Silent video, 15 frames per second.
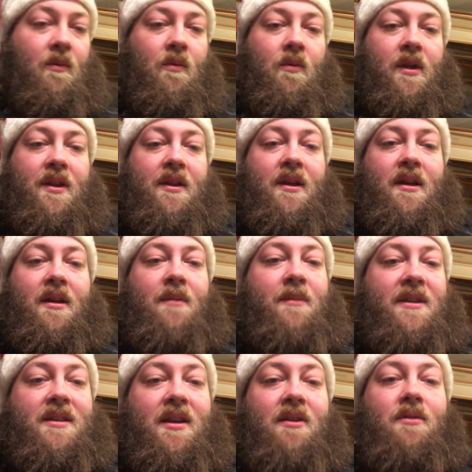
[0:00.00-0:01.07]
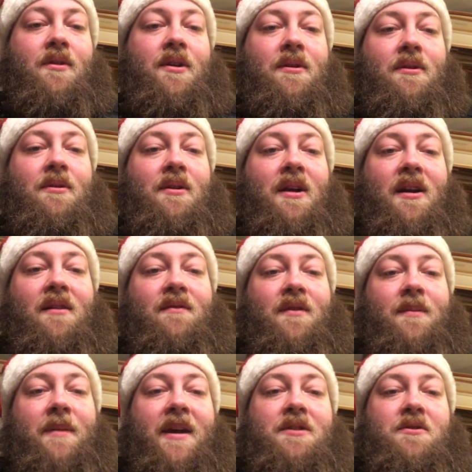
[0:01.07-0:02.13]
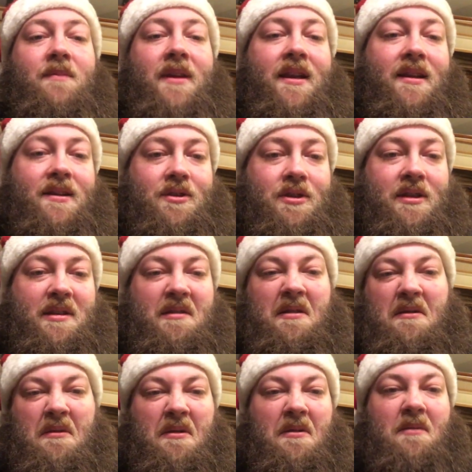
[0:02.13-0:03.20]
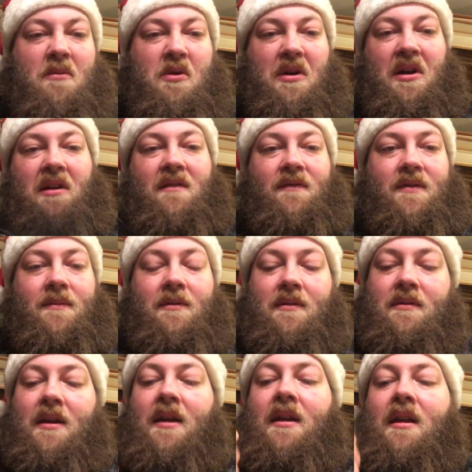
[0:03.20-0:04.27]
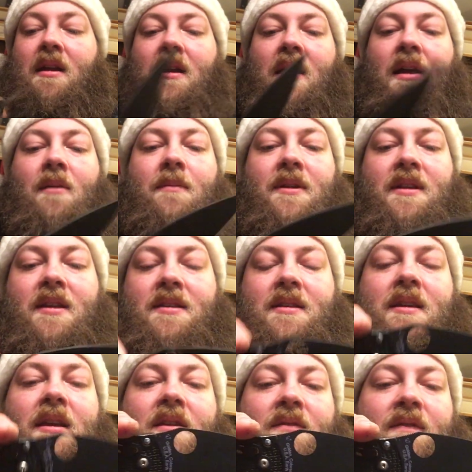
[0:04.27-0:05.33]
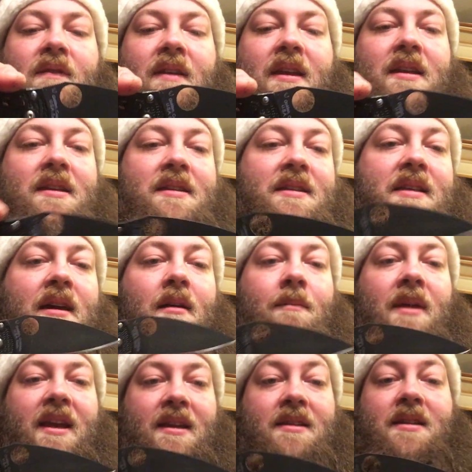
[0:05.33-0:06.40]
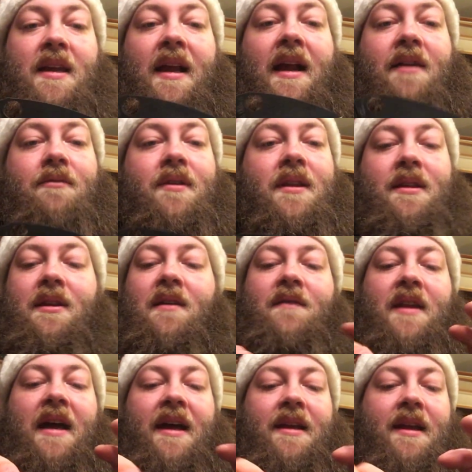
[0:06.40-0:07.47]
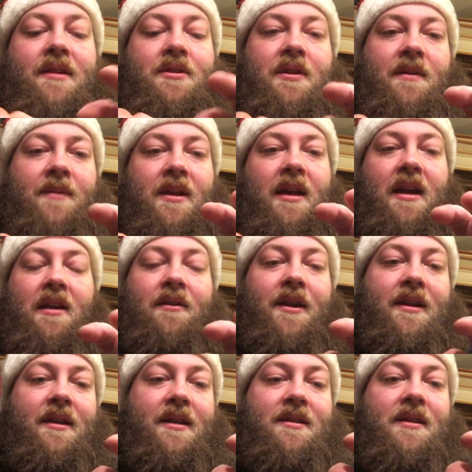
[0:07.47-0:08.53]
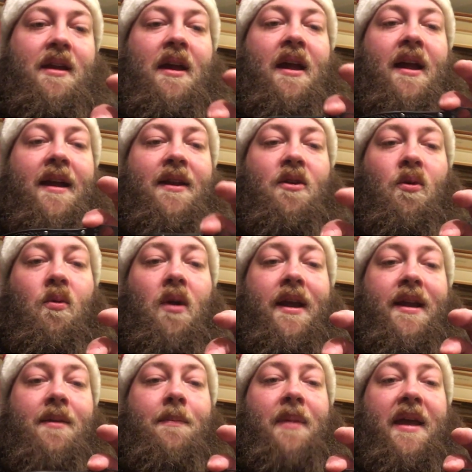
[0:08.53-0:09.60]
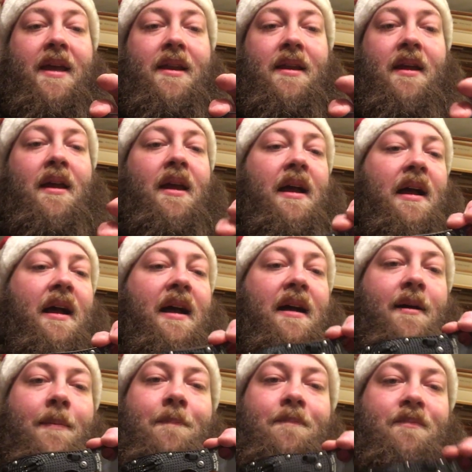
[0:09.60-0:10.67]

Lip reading: with the material of the Benchmade, it's just a little more comfortable. But this knife is amazing. I really love it. I actually have been carrying this quite a bit. I